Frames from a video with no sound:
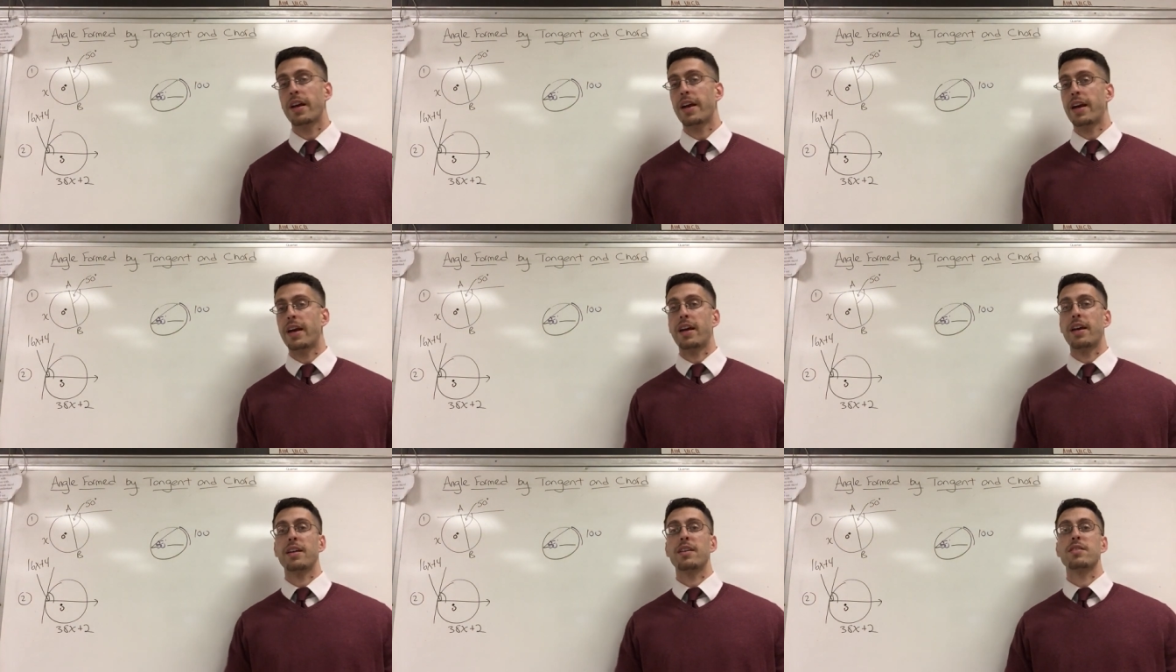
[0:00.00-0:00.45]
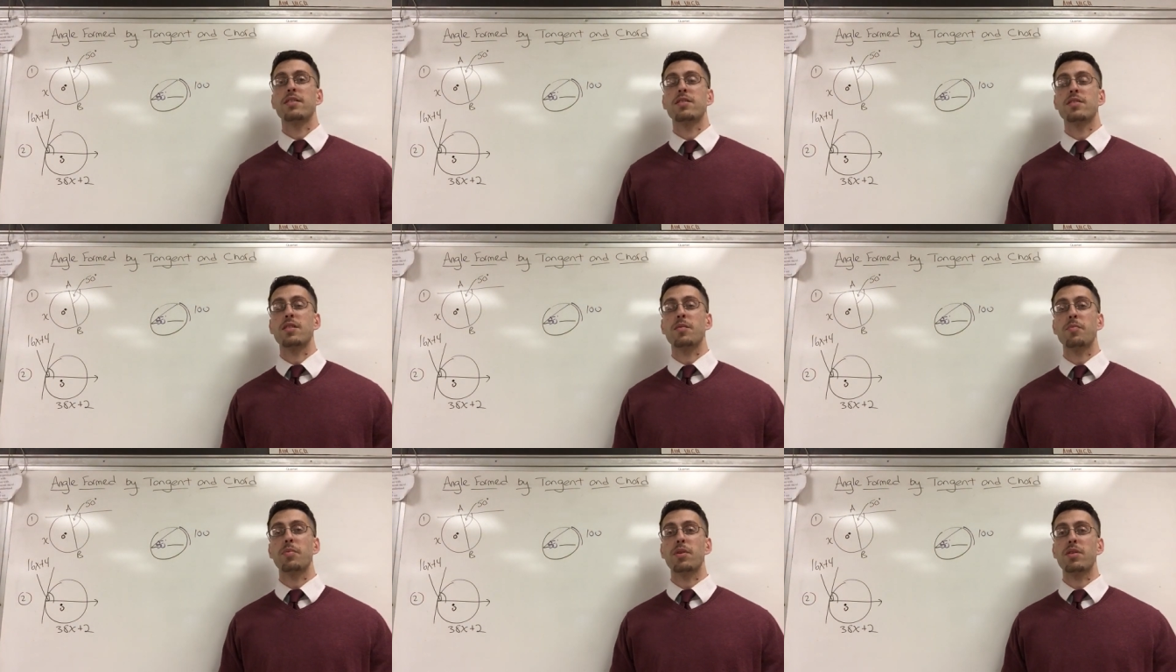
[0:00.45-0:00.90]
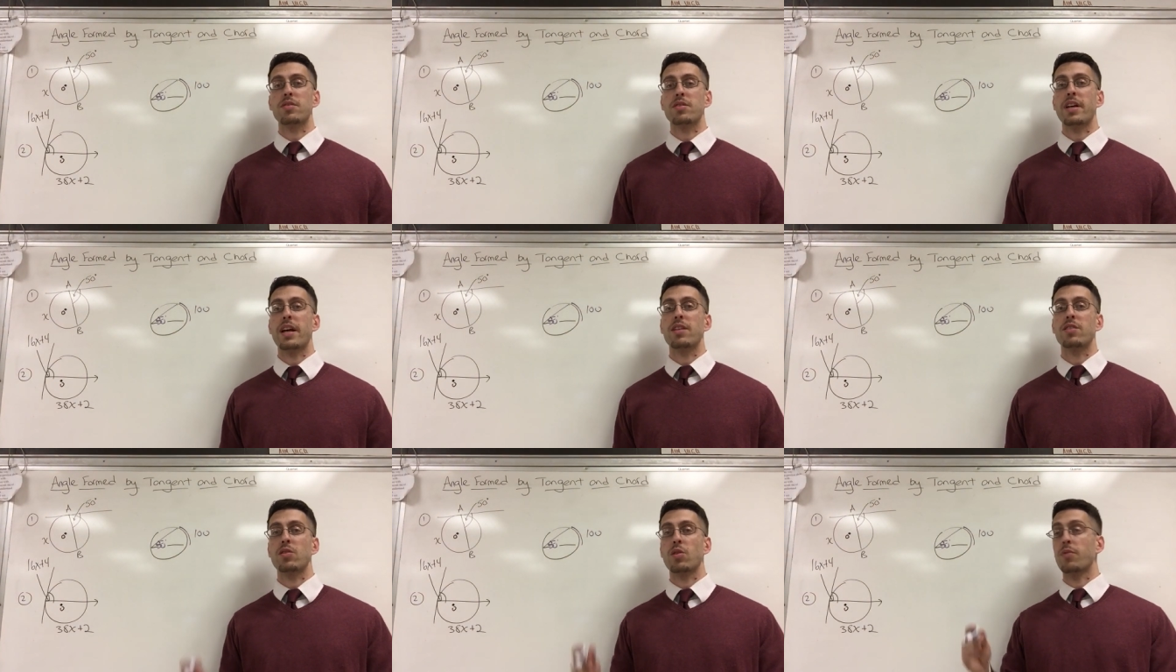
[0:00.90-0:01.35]
And it's as simple as
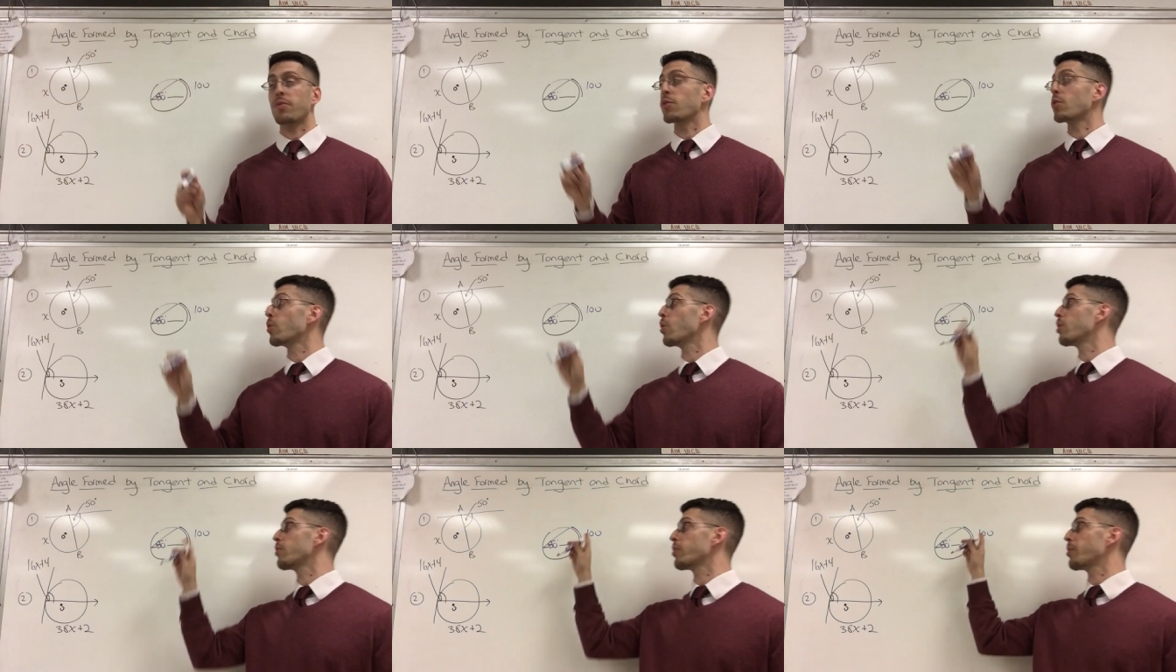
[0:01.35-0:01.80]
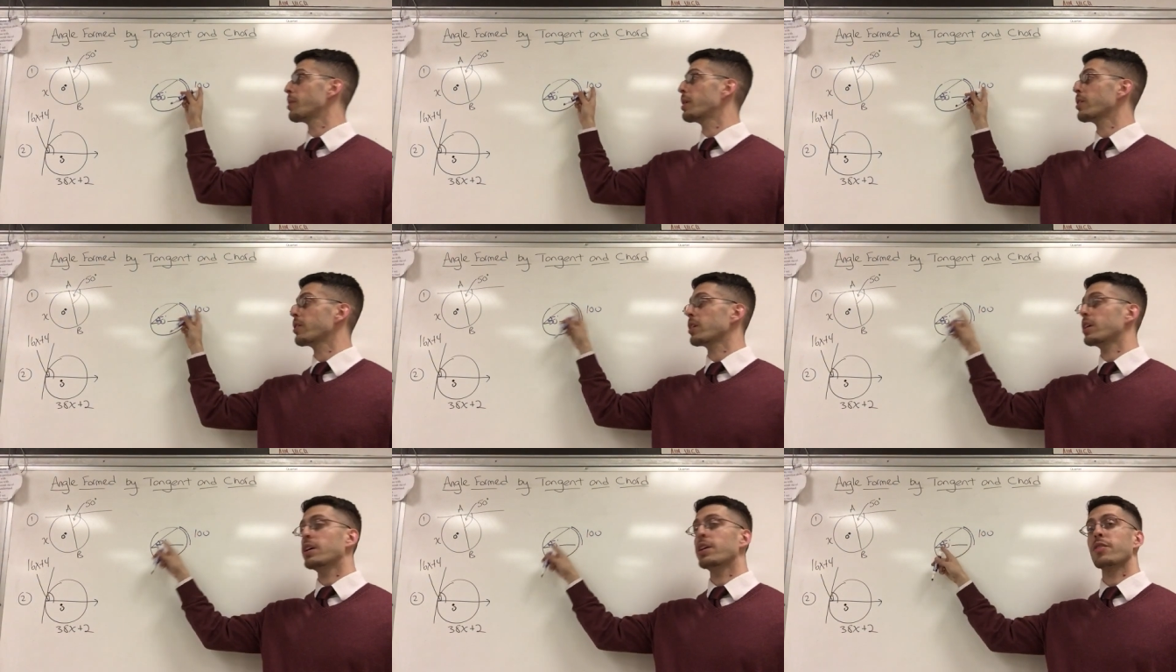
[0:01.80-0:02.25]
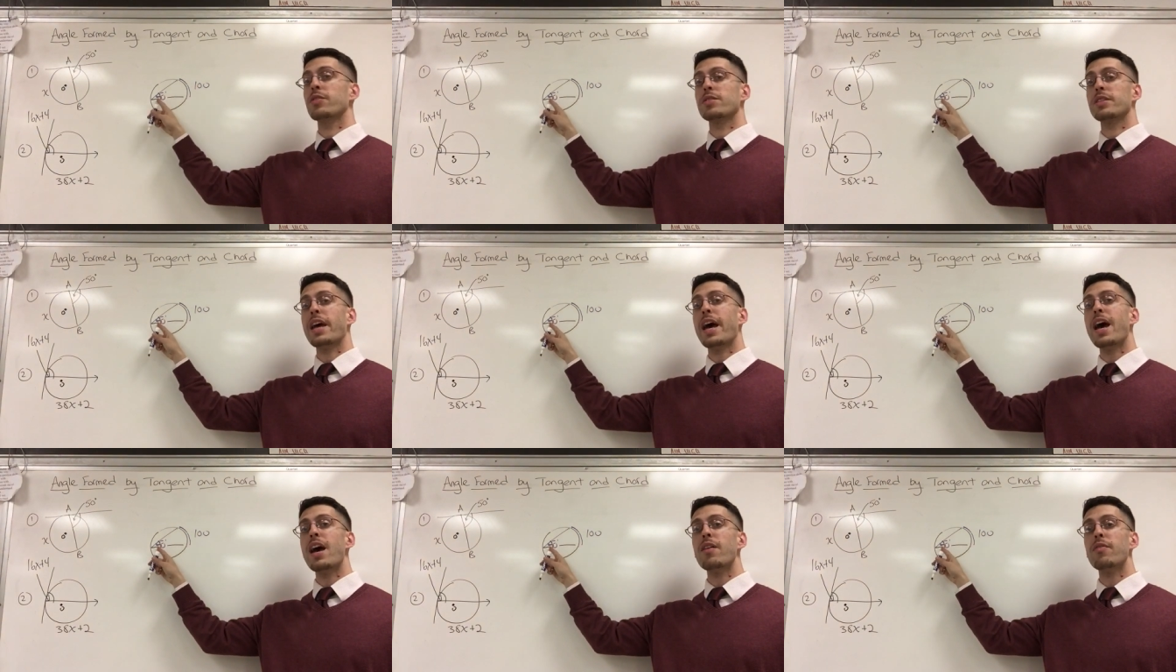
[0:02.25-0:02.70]
that. So if you're going from here to here,
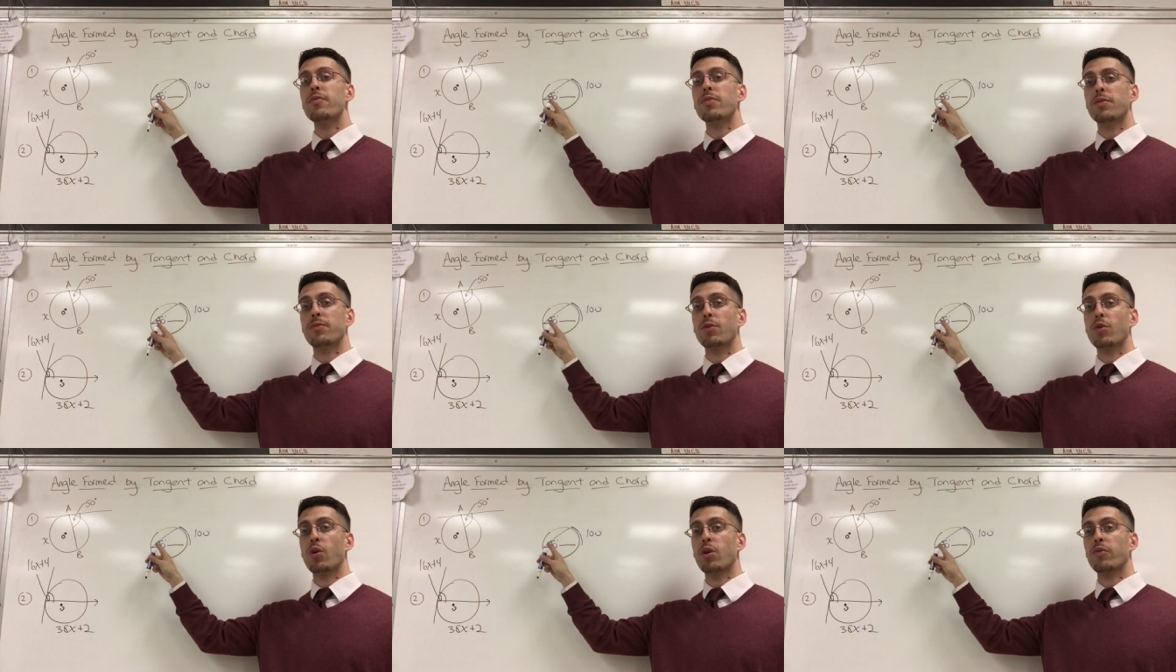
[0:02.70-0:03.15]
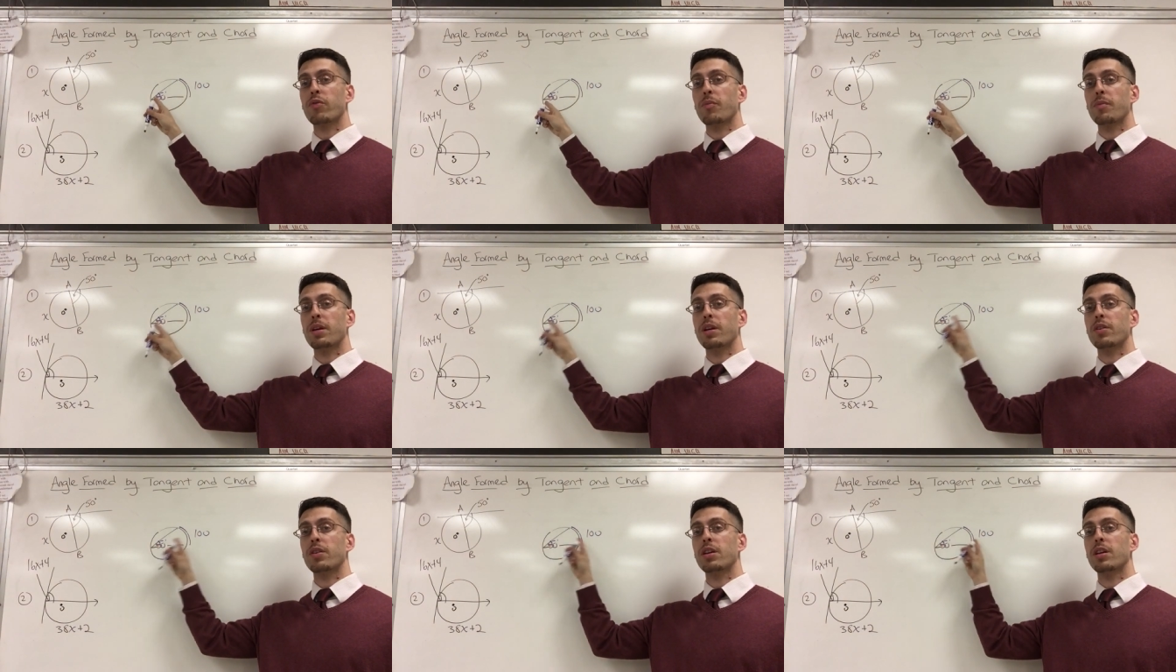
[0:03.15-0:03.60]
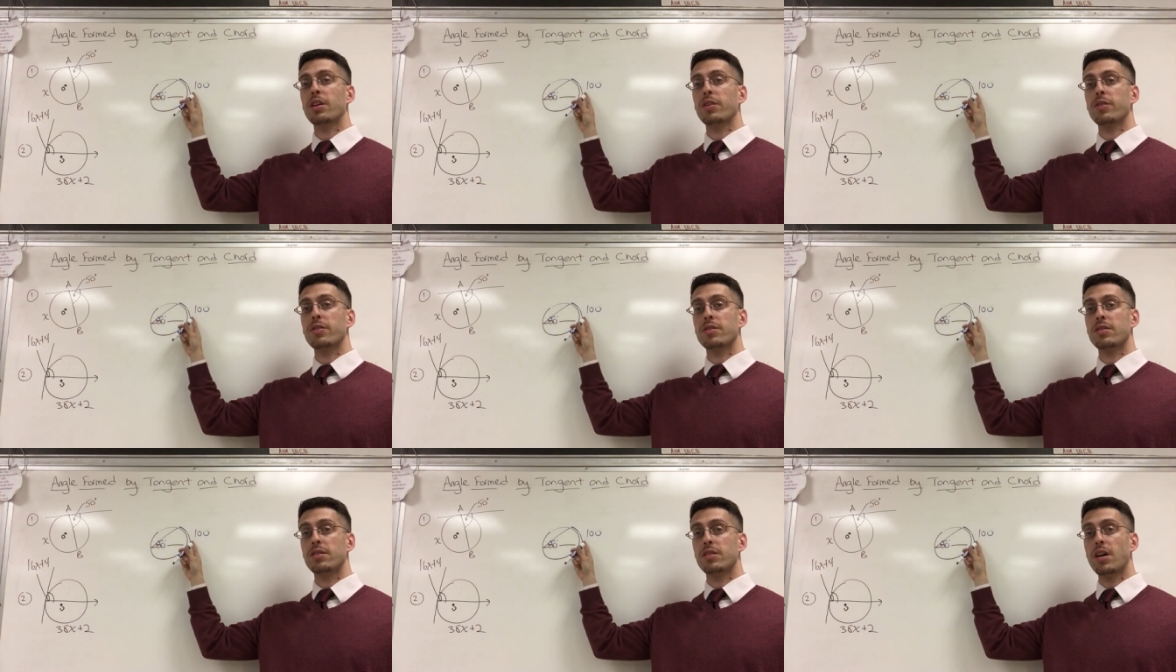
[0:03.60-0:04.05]
it's half. If you're going from here to
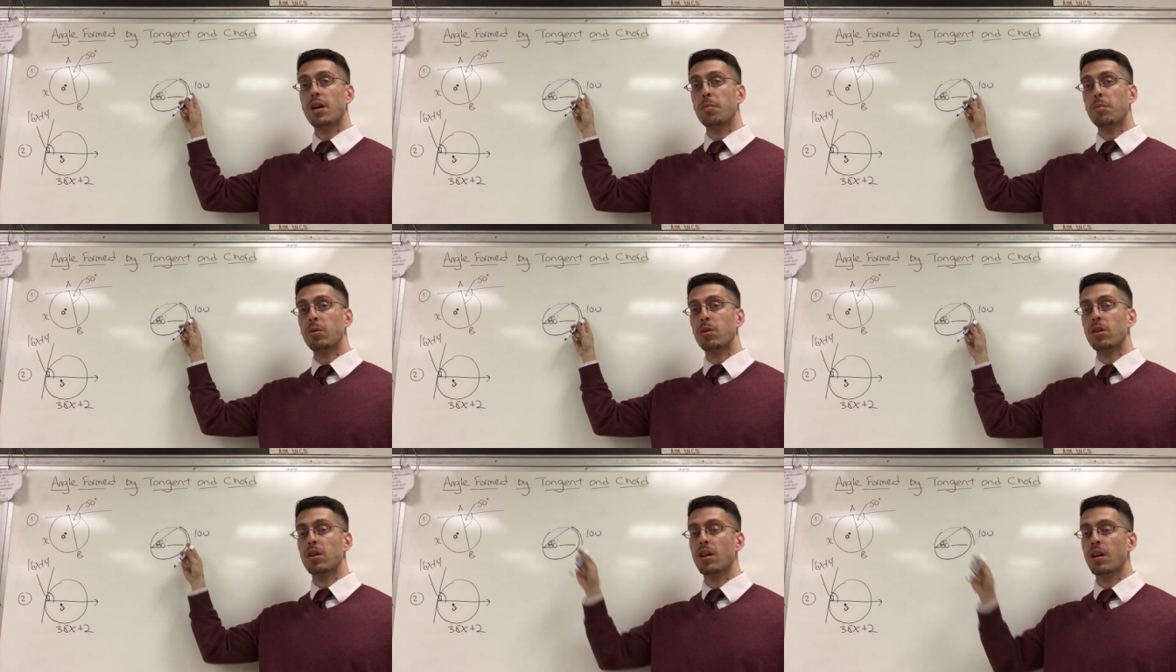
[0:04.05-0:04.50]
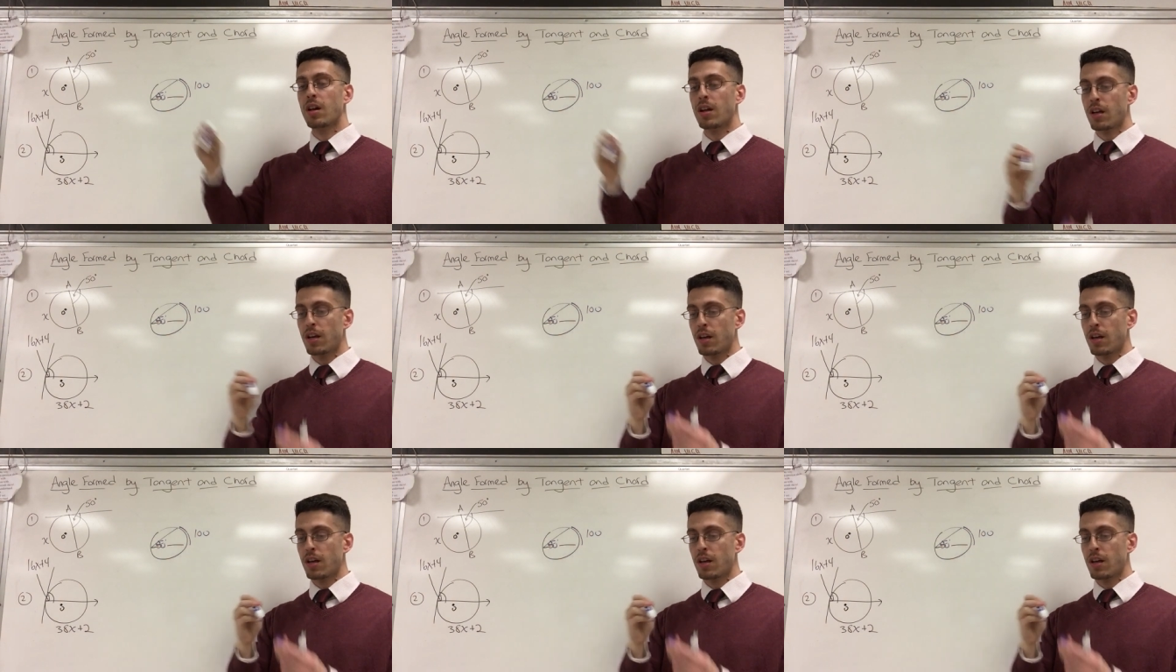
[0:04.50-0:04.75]
here, it's double.